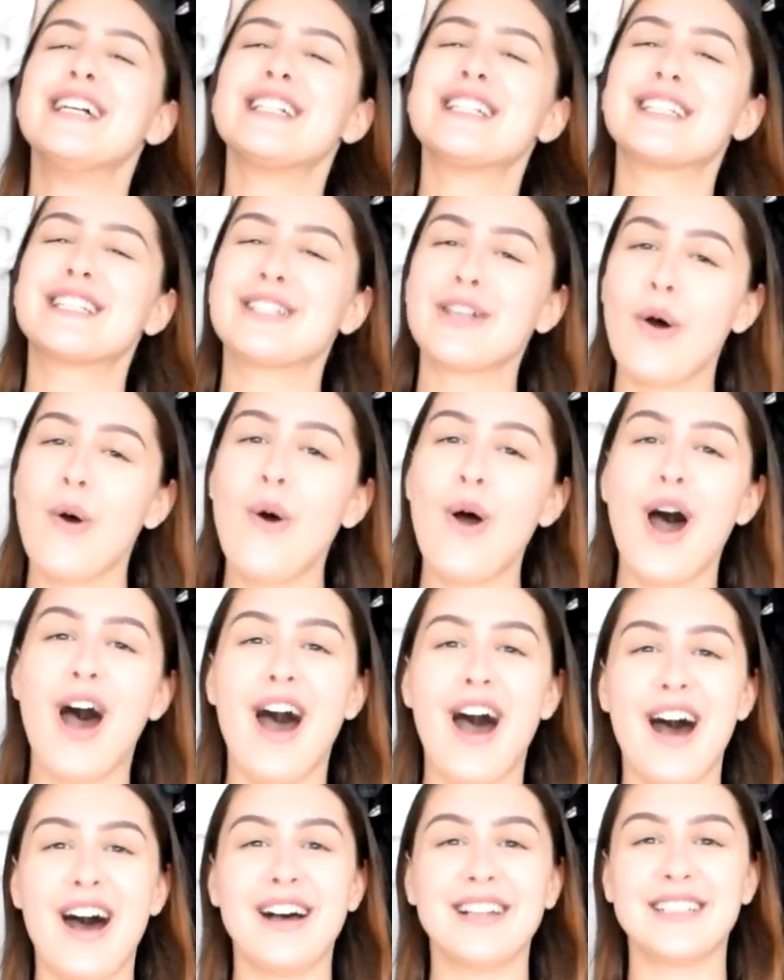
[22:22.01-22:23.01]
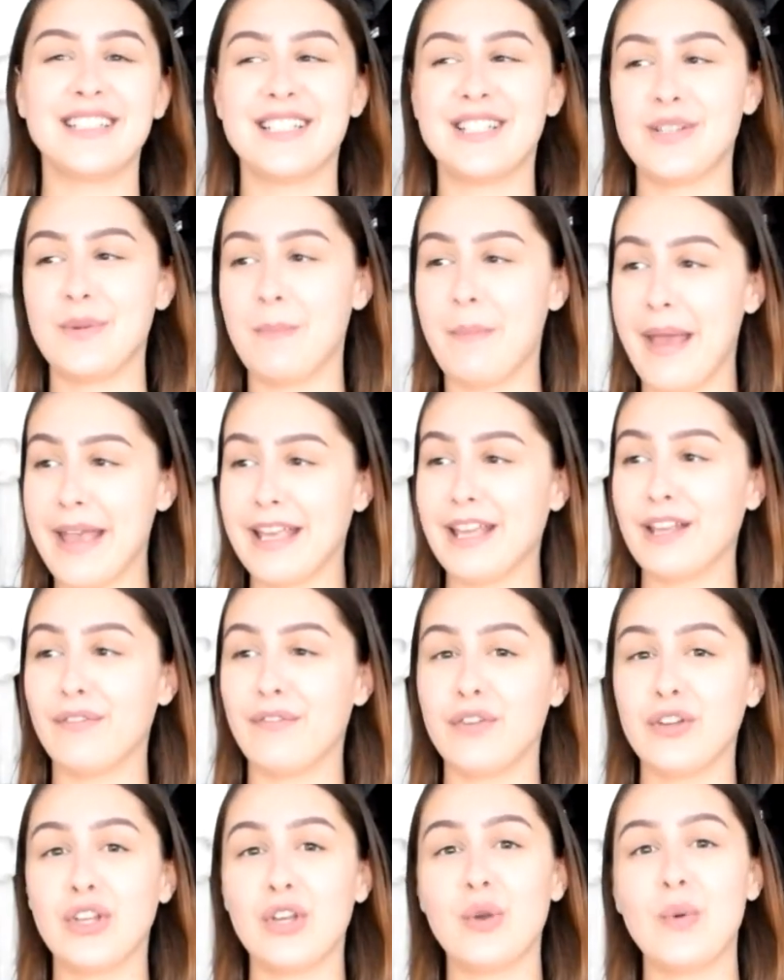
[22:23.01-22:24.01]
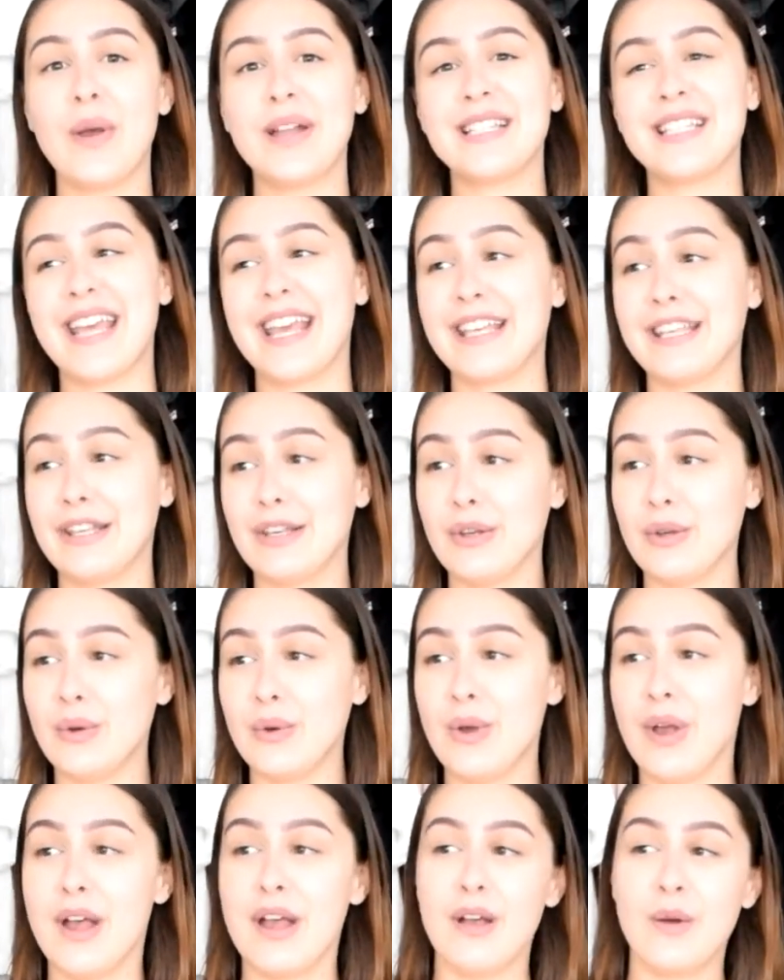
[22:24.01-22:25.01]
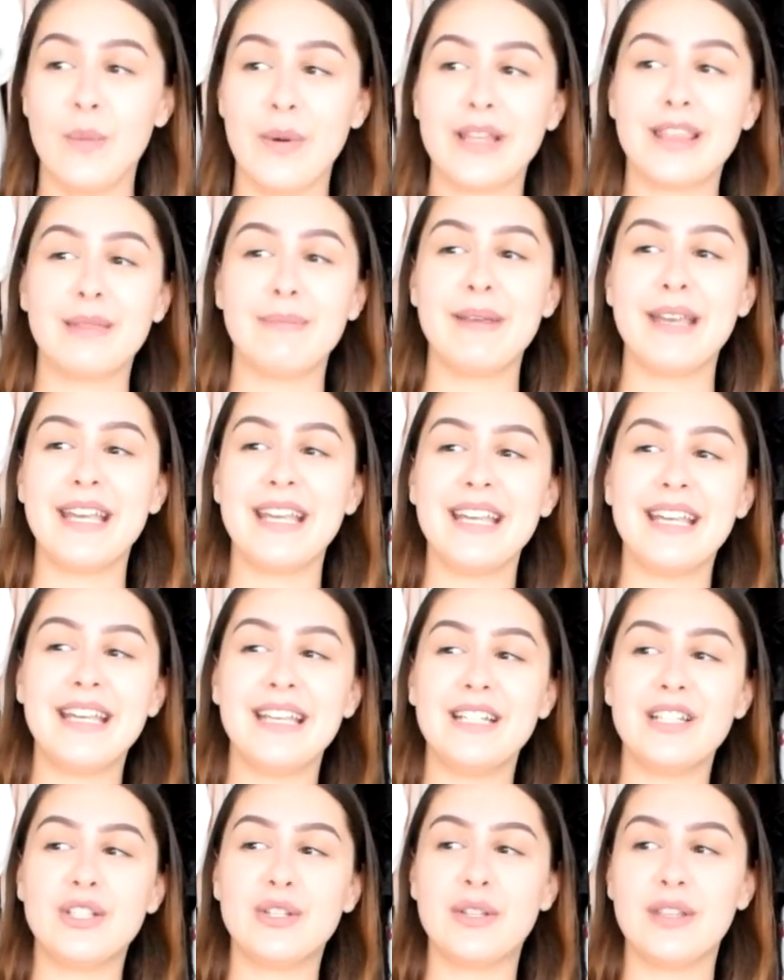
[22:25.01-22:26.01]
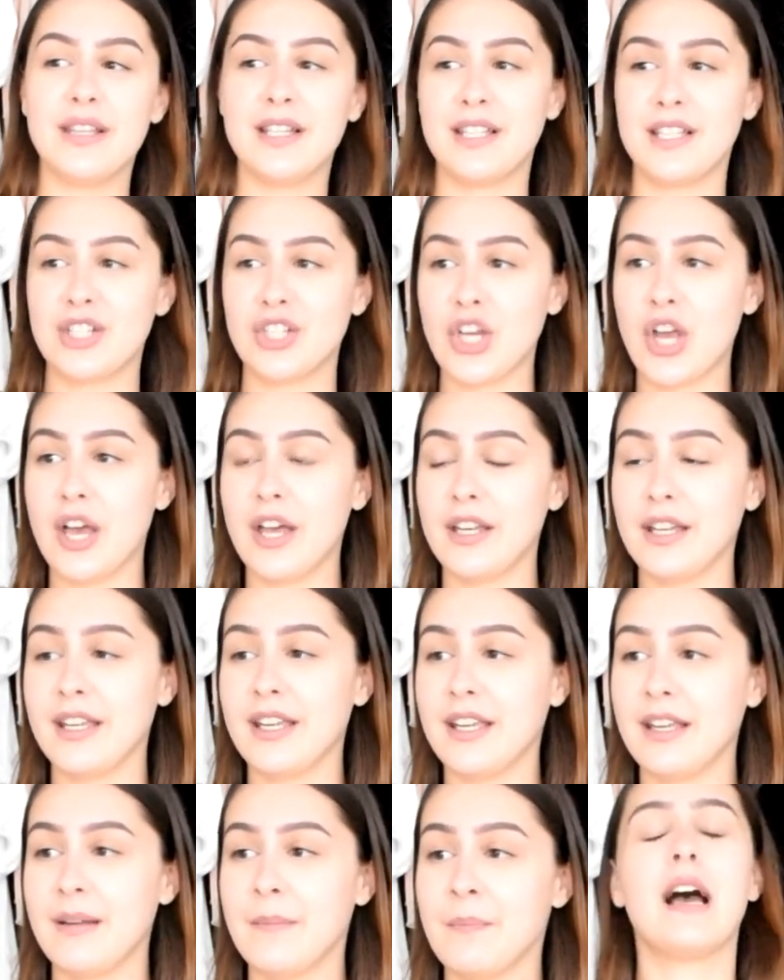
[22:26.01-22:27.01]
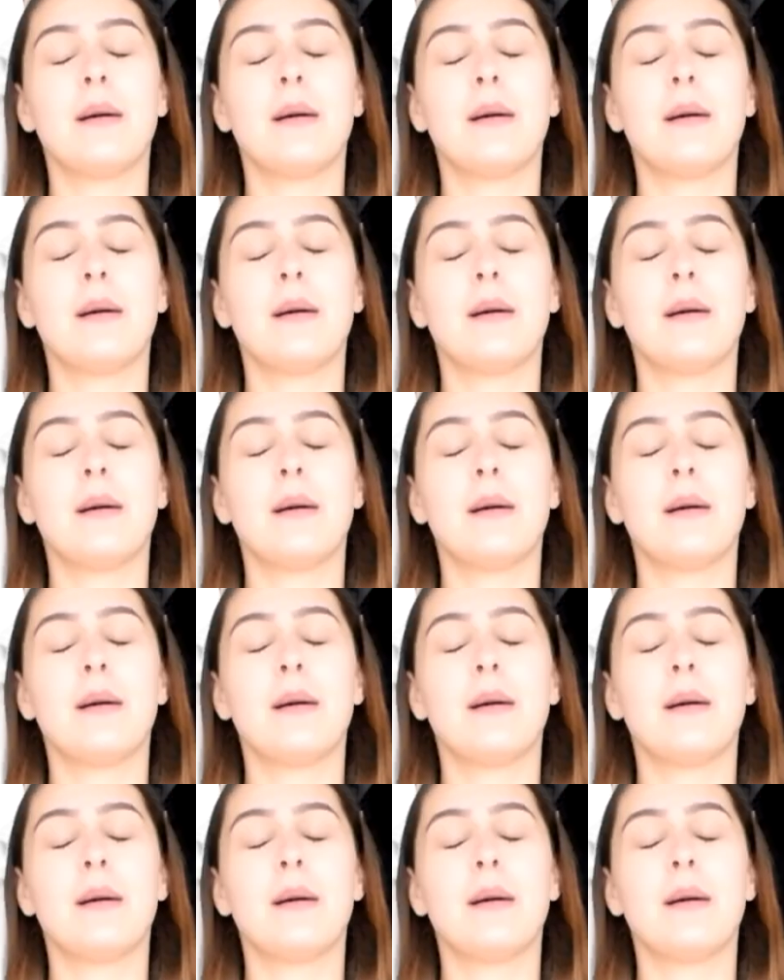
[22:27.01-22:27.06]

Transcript: so hard to make it for you and take you with me into this journey.